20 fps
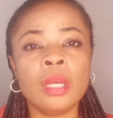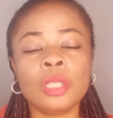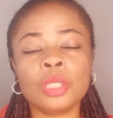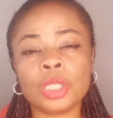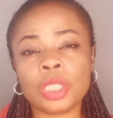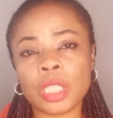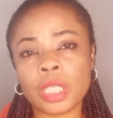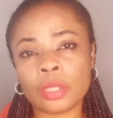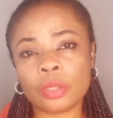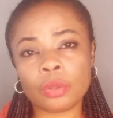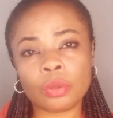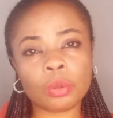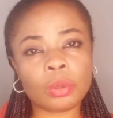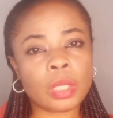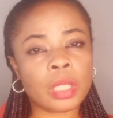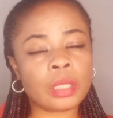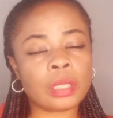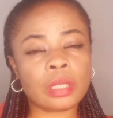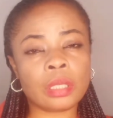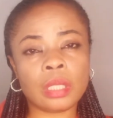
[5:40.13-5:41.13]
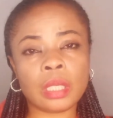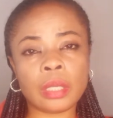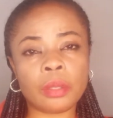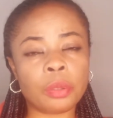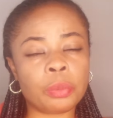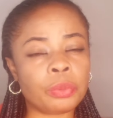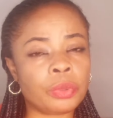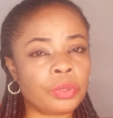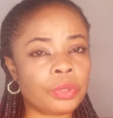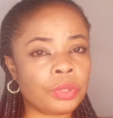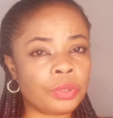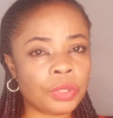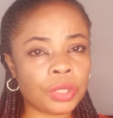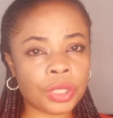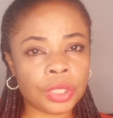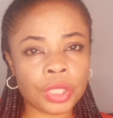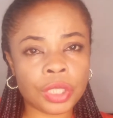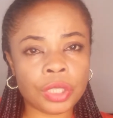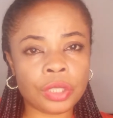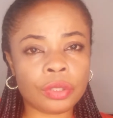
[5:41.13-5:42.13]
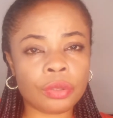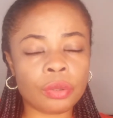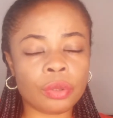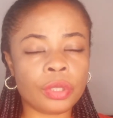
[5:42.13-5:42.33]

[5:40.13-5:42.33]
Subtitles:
She has tuned her skin like up to 3 shades.